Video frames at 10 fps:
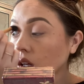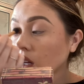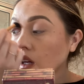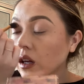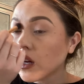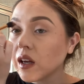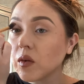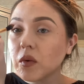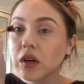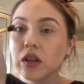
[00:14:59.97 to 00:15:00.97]

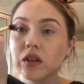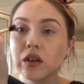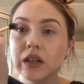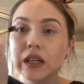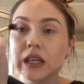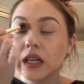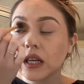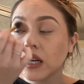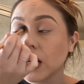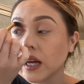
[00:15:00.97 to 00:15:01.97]
I want to look
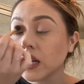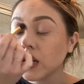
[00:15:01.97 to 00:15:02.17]
kind